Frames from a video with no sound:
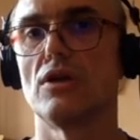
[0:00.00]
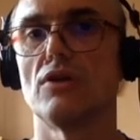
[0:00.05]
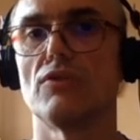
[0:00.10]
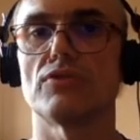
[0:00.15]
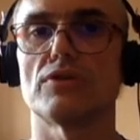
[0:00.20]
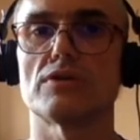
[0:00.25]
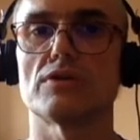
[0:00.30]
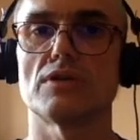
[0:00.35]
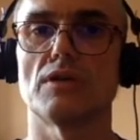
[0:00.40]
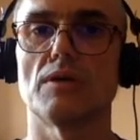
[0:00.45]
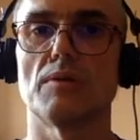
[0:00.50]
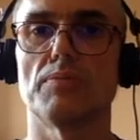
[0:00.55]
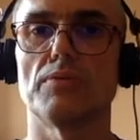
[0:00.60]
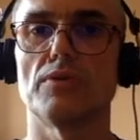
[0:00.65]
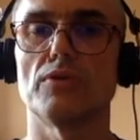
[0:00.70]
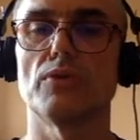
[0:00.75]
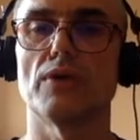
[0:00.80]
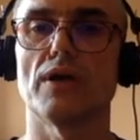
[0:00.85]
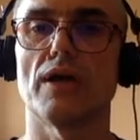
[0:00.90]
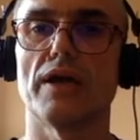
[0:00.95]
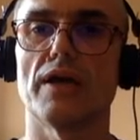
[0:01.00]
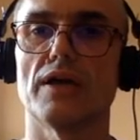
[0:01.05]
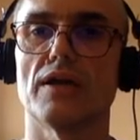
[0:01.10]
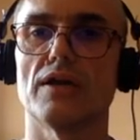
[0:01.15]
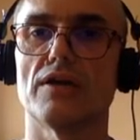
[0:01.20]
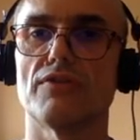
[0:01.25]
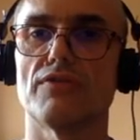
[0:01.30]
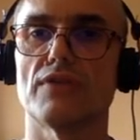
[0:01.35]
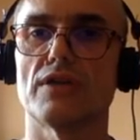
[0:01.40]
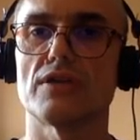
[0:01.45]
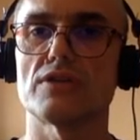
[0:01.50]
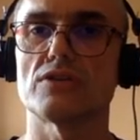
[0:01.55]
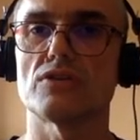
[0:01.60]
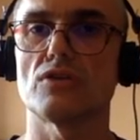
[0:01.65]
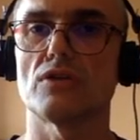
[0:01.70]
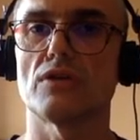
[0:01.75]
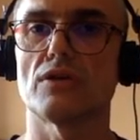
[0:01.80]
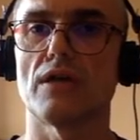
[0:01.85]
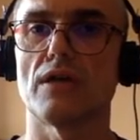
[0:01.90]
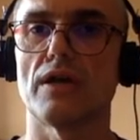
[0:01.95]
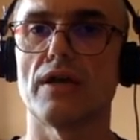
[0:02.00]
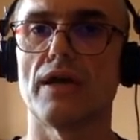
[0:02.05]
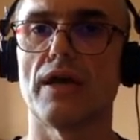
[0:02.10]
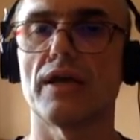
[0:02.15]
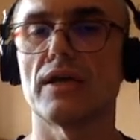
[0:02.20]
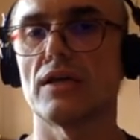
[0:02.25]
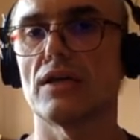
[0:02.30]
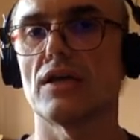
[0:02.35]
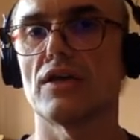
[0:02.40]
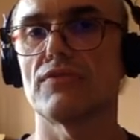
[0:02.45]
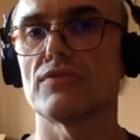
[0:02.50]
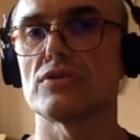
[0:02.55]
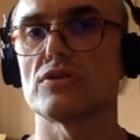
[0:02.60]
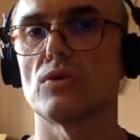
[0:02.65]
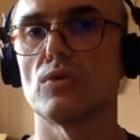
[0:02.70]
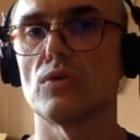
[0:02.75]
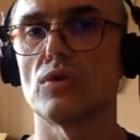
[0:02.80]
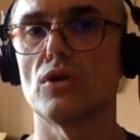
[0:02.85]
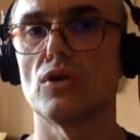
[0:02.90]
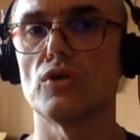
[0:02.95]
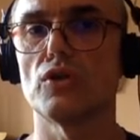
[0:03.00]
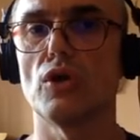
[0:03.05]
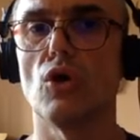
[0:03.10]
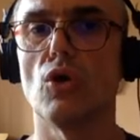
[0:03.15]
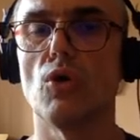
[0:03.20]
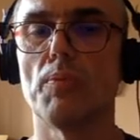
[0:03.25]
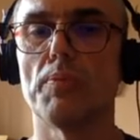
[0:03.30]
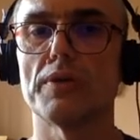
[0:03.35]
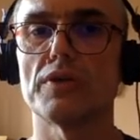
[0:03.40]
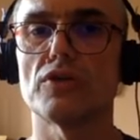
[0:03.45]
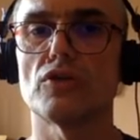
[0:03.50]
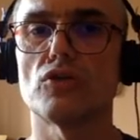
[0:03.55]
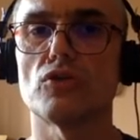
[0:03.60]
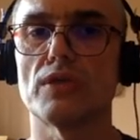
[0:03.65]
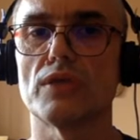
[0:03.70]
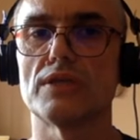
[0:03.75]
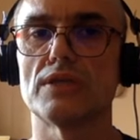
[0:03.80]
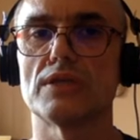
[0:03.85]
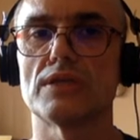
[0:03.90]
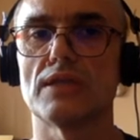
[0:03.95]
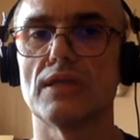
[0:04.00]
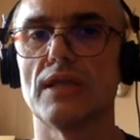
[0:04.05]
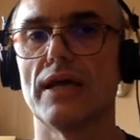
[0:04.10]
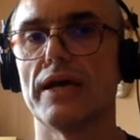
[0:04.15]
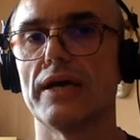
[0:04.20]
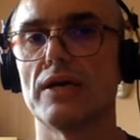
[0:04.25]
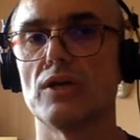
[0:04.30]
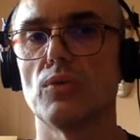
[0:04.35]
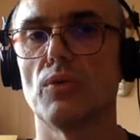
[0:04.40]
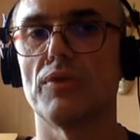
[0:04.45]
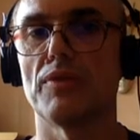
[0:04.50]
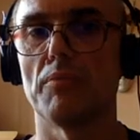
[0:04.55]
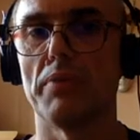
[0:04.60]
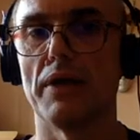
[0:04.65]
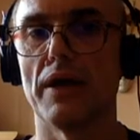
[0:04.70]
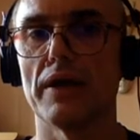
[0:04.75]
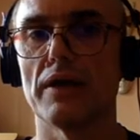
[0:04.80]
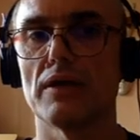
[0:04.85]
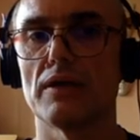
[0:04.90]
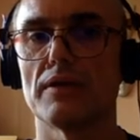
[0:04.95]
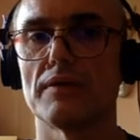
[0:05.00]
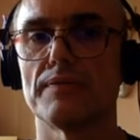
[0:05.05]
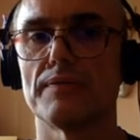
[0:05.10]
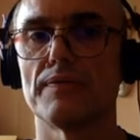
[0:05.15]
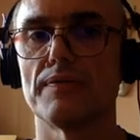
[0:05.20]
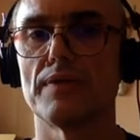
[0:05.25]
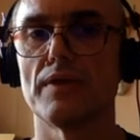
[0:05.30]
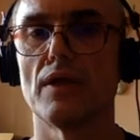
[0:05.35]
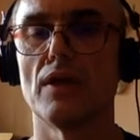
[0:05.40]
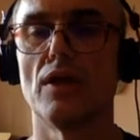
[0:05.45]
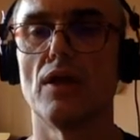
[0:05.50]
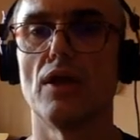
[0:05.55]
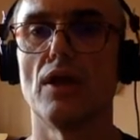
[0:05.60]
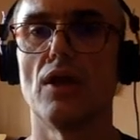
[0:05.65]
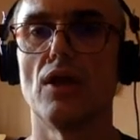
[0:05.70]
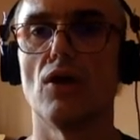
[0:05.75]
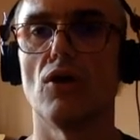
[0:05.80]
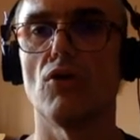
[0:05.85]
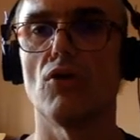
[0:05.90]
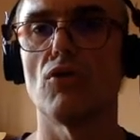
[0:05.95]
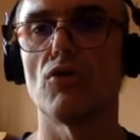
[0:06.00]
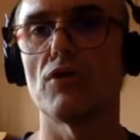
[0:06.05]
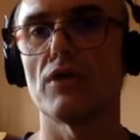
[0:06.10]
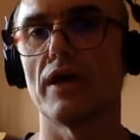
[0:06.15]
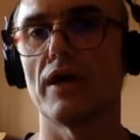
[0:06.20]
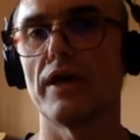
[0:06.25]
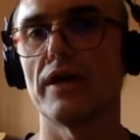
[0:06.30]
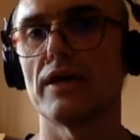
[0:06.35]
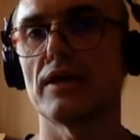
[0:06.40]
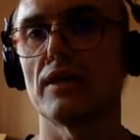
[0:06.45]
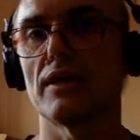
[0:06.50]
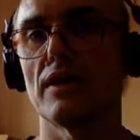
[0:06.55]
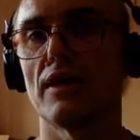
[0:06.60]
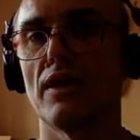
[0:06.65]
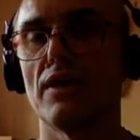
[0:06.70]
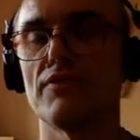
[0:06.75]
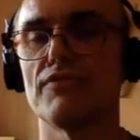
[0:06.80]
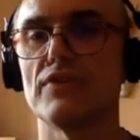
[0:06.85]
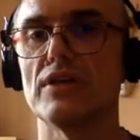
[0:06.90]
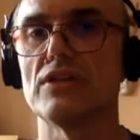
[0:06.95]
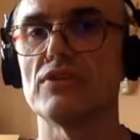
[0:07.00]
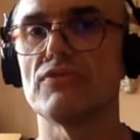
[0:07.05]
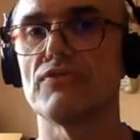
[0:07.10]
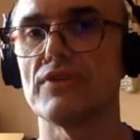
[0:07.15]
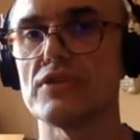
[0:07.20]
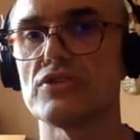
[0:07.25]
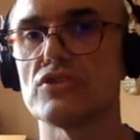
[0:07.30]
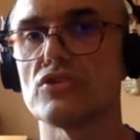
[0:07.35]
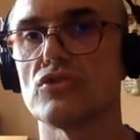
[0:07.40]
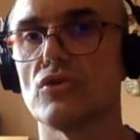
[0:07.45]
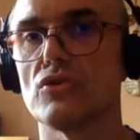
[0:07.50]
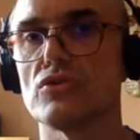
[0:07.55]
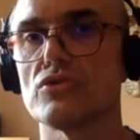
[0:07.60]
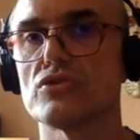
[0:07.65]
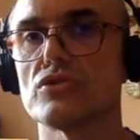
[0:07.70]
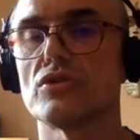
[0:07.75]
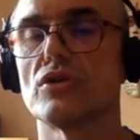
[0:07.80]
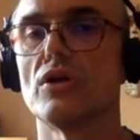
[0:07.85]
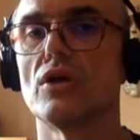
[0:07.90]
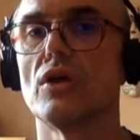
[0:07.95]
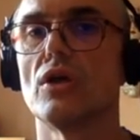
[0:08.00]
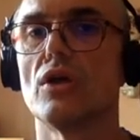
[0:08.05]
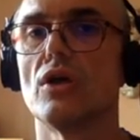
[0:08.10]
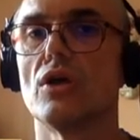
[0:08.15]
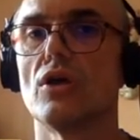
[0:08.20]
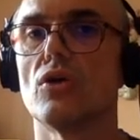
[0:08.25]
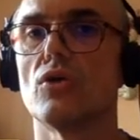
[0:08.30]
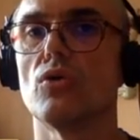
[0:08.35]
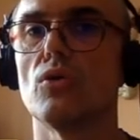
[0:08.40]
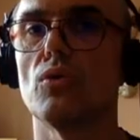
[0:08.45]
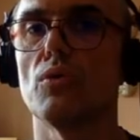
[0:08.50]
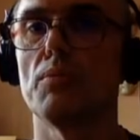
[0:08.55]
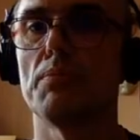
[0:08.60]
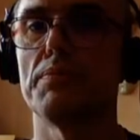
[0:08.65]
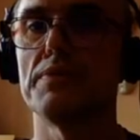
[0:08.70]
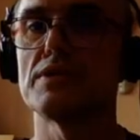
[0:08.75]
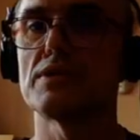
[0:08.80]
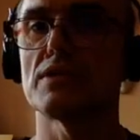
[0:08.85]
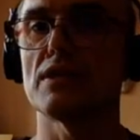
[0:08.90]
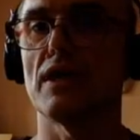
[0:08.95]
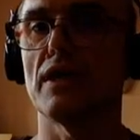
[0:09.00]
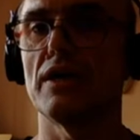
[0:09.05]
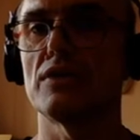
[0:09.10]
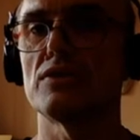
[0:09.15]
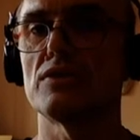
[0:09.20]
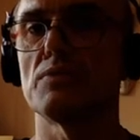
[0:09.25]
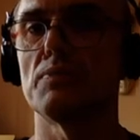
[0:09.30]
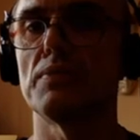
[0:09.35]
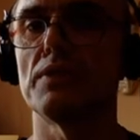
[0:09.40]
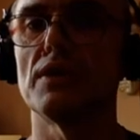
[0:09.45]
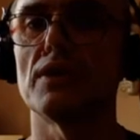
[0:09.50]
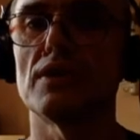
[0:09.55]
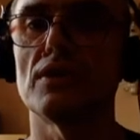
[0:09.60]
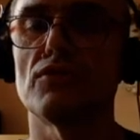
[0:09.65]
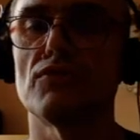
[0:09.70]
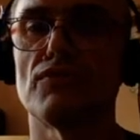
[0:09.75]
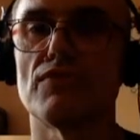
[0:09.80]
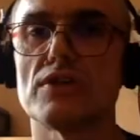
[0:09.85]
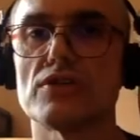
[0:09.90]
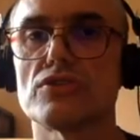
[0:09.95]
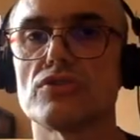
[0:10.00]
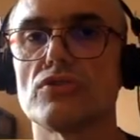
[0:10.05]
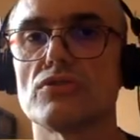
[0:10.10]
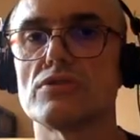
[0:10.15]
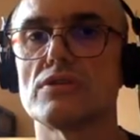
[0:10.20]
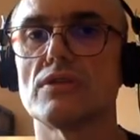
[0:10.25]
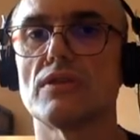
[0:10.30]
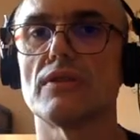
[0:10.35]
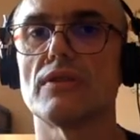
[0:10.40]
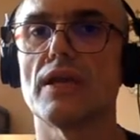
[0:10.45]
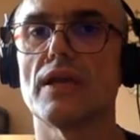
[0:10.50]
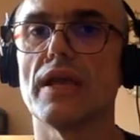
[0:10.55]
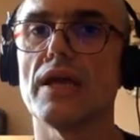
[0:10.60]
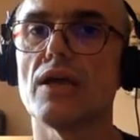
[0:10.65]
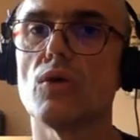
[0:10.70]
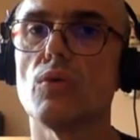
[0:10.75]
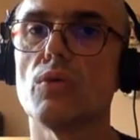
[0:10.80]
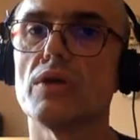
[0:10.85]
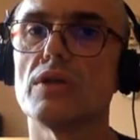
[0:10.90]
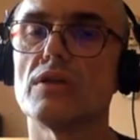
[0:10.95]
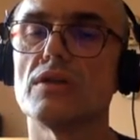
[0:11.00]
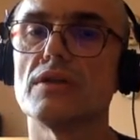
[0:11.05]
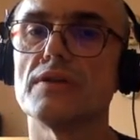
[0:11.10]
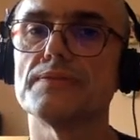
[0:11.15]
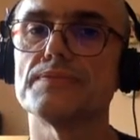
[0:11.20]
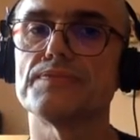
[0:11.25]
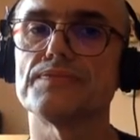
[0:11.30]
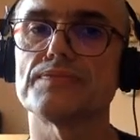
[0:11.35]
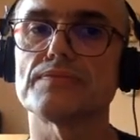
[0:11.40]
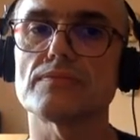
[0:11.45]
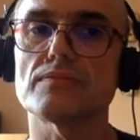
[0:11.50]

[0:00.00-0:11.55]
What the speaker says: For example, I can have a so-called open credit line with the bank, or I can have investors who, besides being investors in the equity,